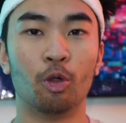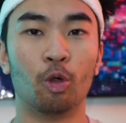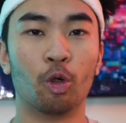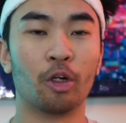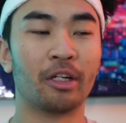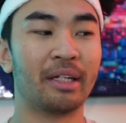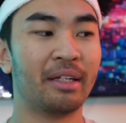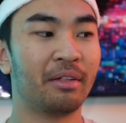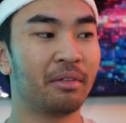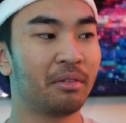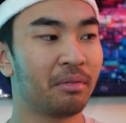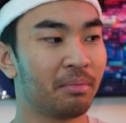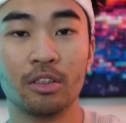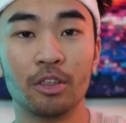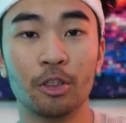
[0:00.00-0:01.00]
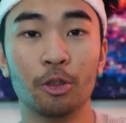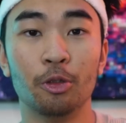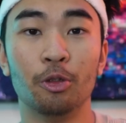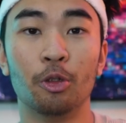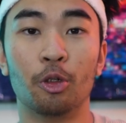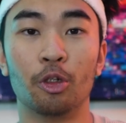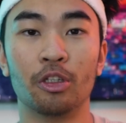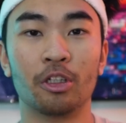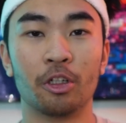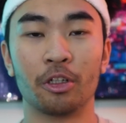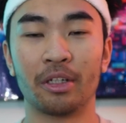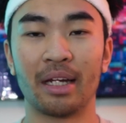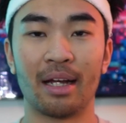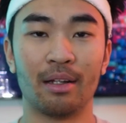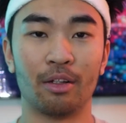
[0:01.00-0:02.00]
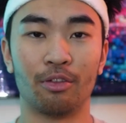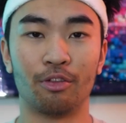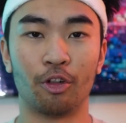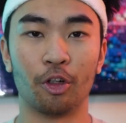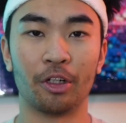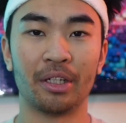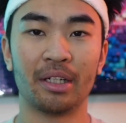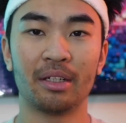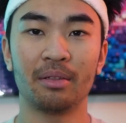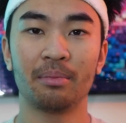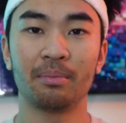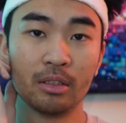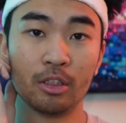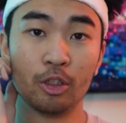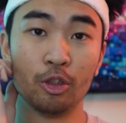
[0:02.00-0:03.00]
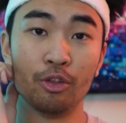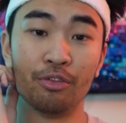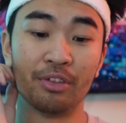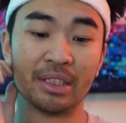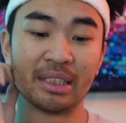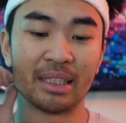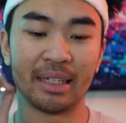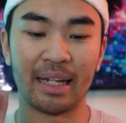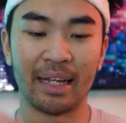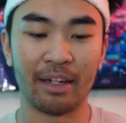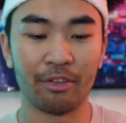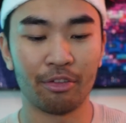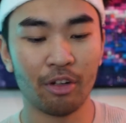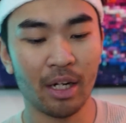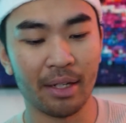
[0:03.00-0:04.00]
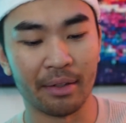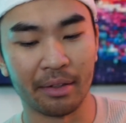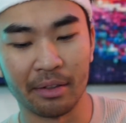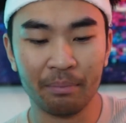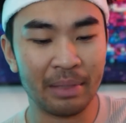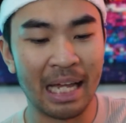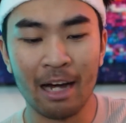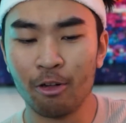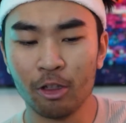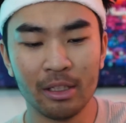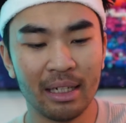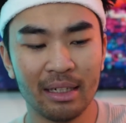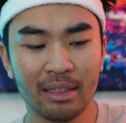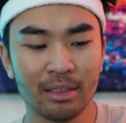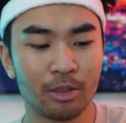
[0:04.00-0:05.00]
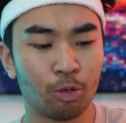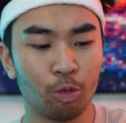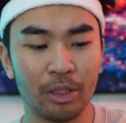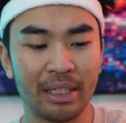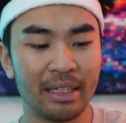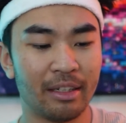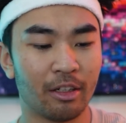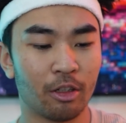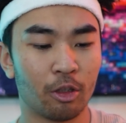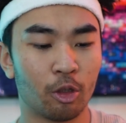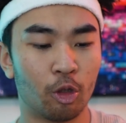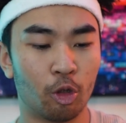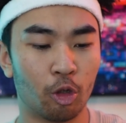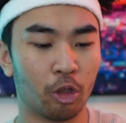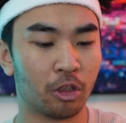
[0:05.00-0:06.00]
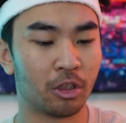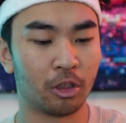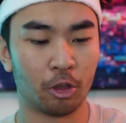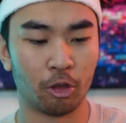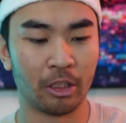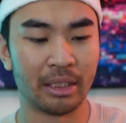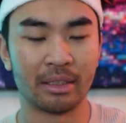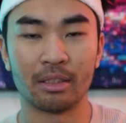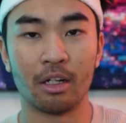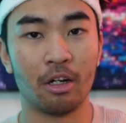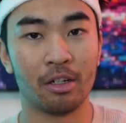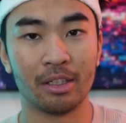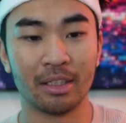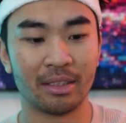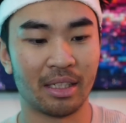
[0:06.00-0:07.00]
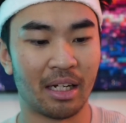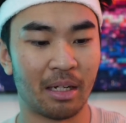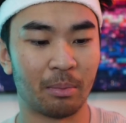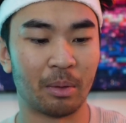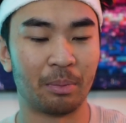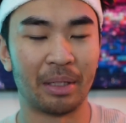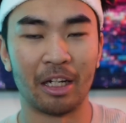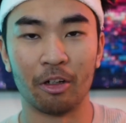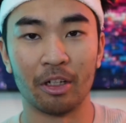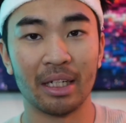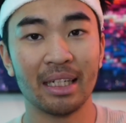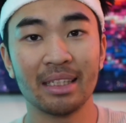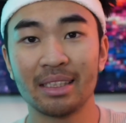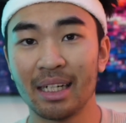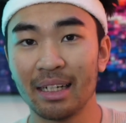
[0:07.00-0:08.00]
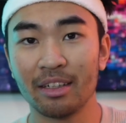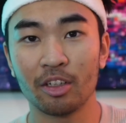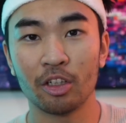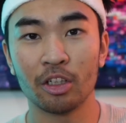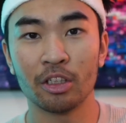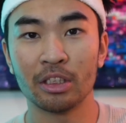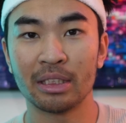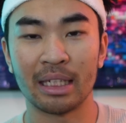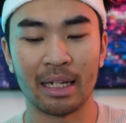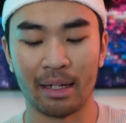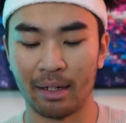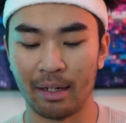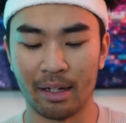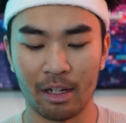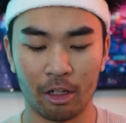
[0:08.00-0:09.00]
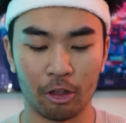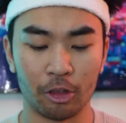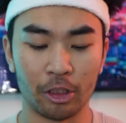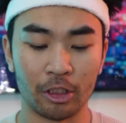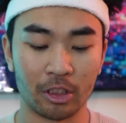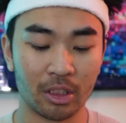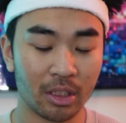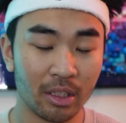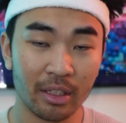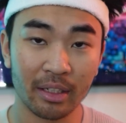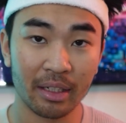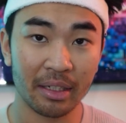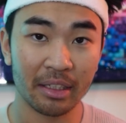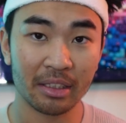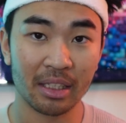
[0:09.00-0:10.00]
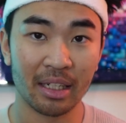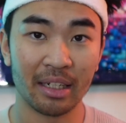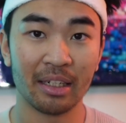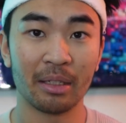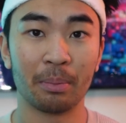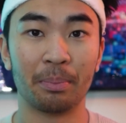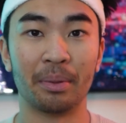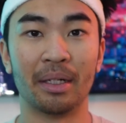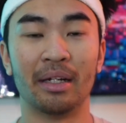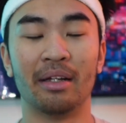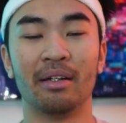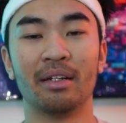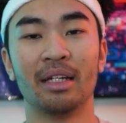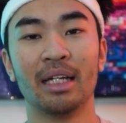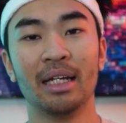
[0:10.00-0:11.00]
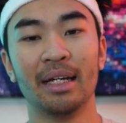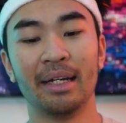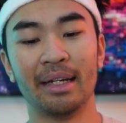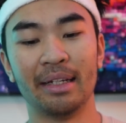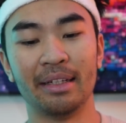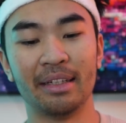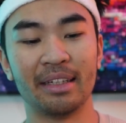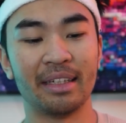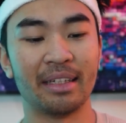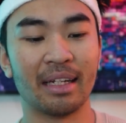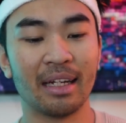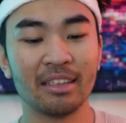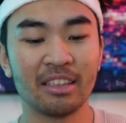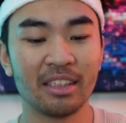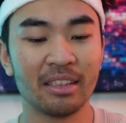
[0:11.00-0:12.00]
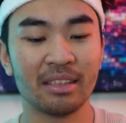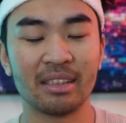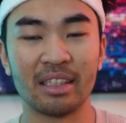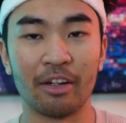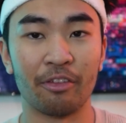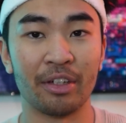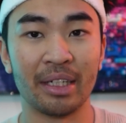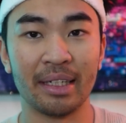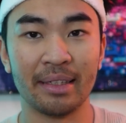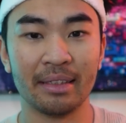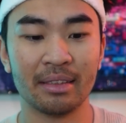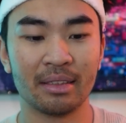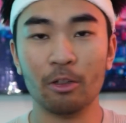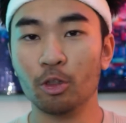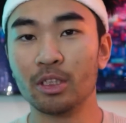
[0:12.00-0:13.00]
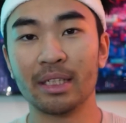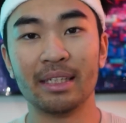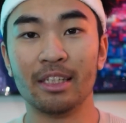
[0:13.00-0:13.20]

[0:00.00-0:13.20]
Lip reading: Oregon to Northern California to visit a friend. Nowadays, we hear horror stories all the time about hitchhikers and how you shouldn't hitchhike, but in the 1970s, it was a